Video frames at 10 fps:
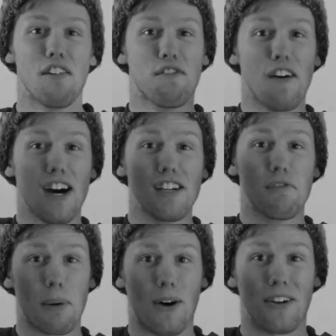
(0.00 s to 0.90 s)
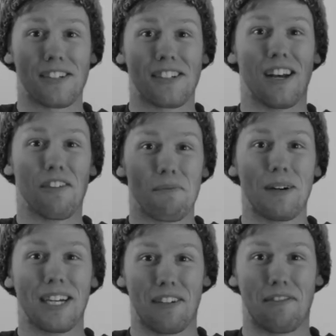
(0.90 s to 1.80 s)
5 pots of
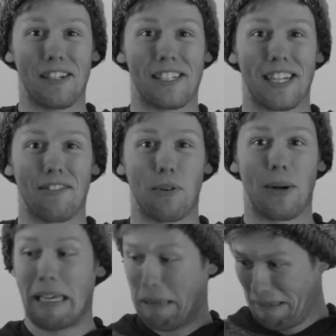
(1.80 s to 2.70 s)
Monkey Fist to give away.